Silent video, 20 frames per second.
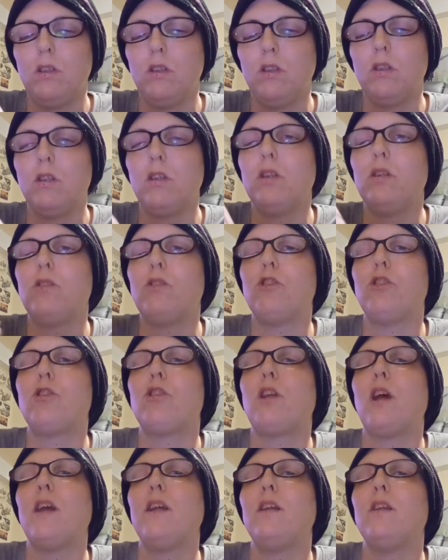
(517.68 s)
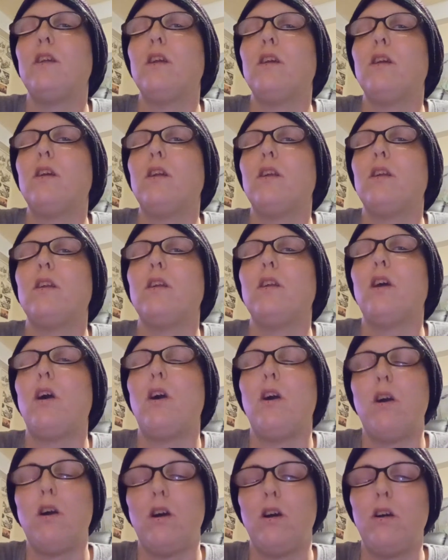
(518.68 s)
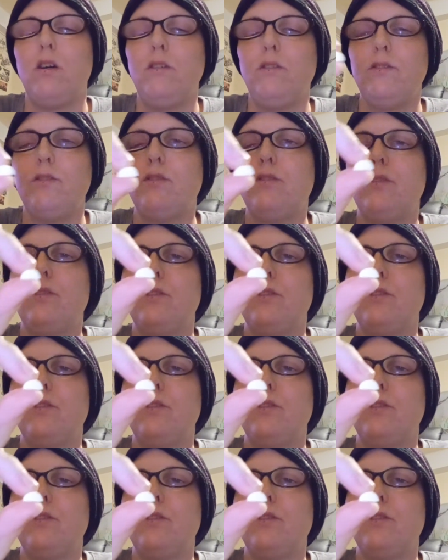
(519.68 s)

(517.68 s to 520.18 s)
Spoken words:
you just take your half